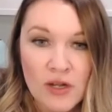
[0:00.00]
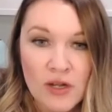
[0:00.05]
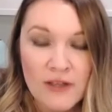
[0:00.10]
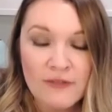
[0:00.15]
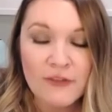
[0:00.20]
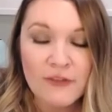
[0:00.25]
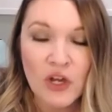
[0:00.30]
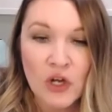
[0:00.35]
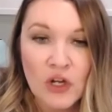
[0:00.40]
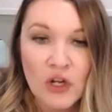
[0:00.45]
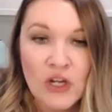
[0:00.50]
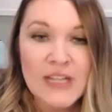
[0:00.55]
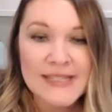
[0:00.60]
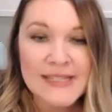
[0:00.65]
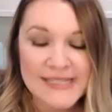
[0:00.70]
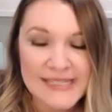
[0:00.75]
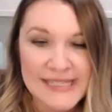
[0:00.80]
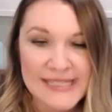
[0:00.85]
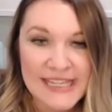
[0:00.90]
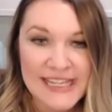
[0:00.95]
of
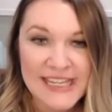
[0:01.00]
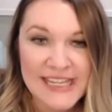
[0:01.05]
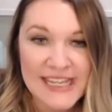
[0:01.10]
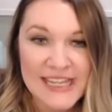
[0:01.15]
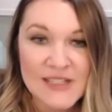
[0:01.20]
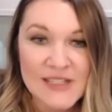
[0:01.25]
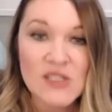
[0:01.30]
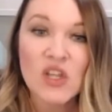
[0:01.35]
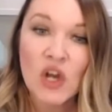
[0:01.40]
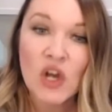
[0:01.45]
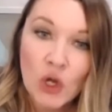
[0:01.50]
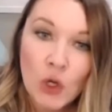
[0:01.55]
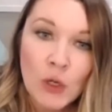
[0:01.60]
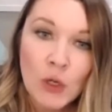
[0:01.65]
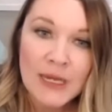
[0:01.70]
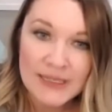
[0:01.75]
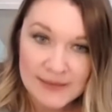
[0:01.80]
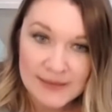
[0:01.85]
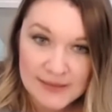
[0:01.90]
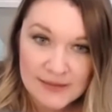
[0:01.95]
currency is
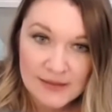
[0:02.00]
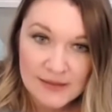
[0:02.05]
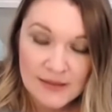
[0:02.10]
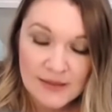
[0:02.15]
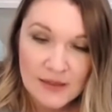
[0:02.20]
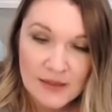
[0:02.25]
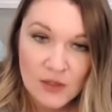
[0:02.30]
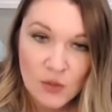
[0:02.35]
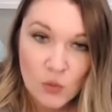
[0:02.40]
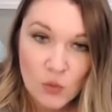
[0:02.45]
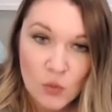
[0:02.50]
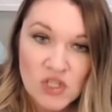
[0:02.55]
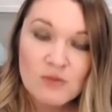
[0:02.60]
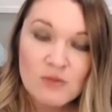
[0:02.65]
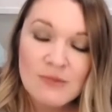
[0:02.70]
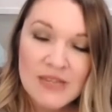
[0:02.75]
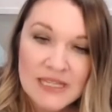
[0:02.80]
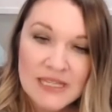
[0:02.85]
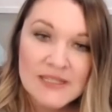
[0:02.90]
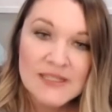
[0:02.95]
current, which
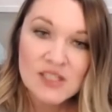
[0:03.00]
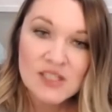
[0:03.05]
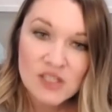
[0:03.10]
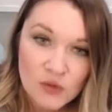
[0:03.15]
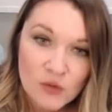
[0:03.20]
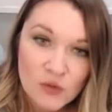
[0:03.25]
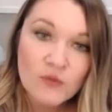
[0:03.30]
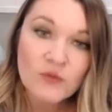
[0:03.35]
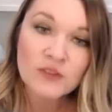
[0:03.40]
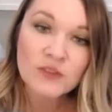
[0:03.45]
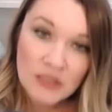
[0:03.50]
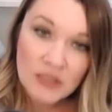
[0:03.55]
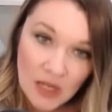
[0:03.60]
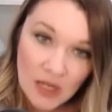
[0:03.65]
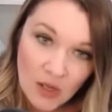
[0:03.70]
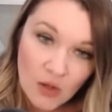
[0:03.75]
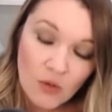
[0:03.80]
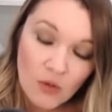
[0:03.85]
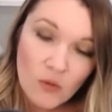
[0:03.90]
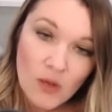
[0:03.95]
means to
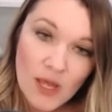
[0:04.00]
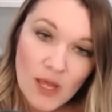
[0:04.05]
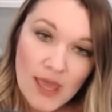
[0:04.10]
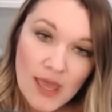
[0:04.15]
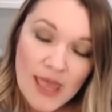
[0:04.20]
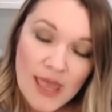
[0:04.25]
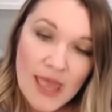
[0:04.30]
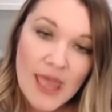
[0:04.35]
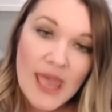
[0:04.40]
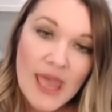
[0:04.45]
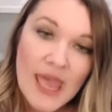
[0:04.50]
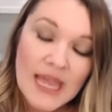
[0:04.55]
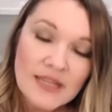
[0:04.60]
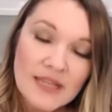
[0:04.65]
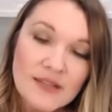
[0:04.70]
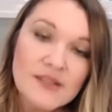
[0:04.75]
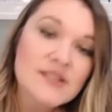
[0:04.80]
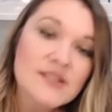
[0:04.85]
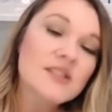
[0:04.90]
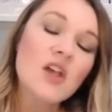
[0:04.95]
flow.
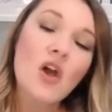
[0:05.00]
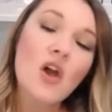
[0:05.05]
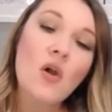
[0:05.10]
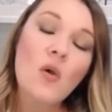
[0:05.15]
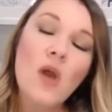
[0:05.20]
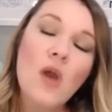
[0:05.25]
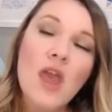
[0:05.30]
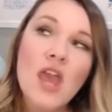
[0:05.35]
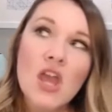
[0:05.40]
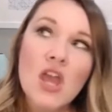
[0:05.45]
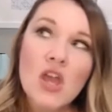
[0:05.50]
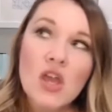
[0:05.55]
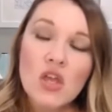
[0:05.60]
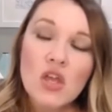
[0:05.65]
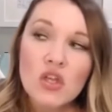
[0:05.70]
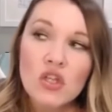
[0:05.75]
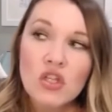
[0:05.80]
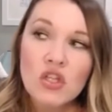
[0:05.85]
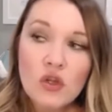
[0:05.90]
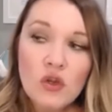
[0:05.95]
And so
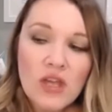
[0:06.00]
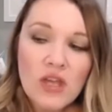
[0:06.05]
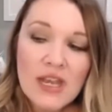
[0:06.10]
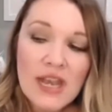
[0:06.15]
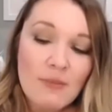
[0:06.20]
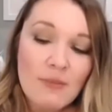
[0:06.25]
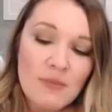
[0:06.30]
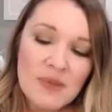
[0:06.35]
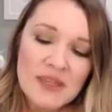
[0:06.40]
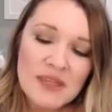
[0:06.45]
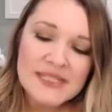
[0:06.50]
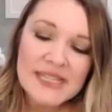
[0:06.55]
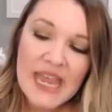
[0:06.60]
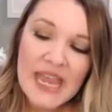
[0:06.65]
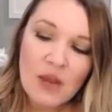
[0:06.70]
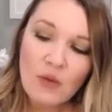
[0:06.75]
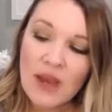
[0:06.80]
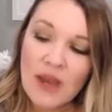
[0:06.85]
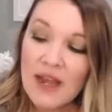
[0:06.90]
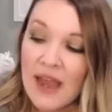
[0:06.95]
You could be
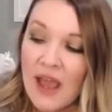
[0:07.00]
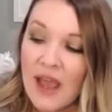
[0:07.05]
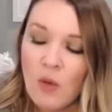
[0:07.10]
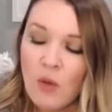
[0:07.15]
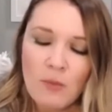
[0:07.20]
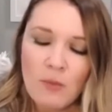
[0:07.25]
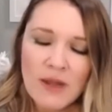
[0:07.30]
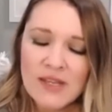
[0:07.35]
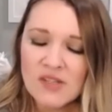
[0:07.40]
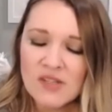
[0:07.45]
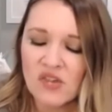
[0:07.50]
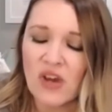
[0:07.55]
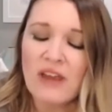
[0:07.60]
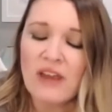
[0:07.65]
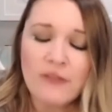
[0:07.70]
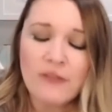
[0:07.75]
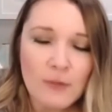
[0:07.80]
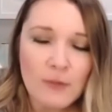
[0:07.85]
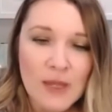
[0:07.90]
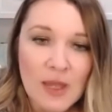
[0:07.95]
saying right now, well, money's
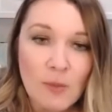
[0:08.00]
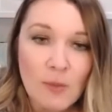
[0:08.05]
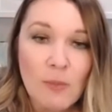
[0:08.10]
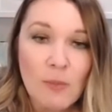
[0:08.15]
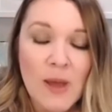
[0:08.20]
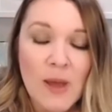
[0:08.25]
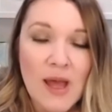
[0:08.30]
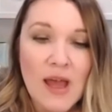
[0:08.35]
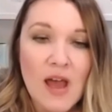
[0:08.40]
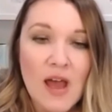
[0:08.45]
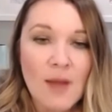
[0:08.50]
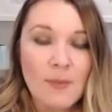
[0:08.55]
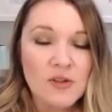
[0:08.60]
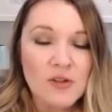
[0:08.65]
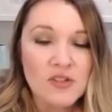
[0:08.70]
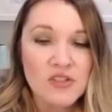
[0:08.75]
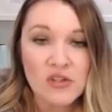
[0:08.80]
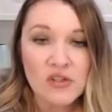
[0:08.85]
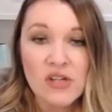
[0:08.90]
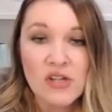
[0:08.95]
great for me, but
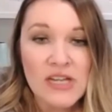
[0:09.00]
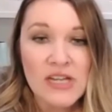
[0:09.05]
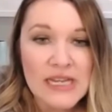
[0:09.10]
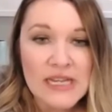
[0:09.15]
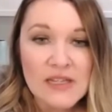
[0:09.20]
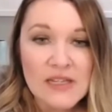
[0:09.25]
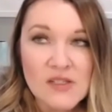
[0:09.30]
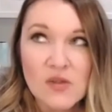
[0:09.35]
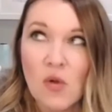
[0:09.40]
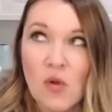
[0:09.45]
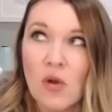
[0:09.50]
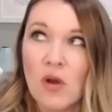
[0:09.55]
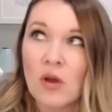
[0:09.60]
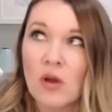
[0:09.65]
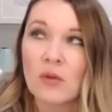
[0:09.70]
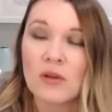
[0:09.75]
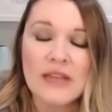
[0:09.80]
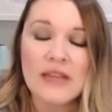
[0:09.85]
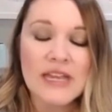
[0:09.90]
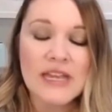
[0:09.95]
opportunities or
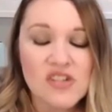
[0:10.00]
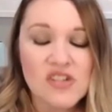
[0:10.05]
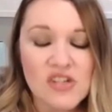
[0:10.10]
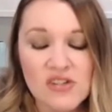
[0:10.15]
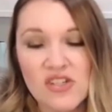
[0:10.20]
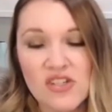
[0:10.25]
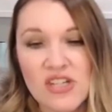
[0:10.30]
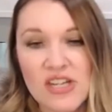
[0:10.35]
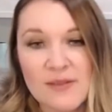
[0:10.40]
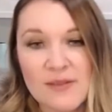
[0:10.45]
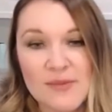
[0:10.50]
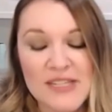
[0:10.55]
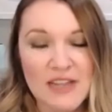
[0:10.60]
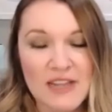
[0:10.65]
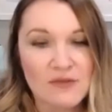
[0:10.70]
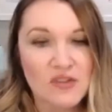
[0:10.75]
relationships have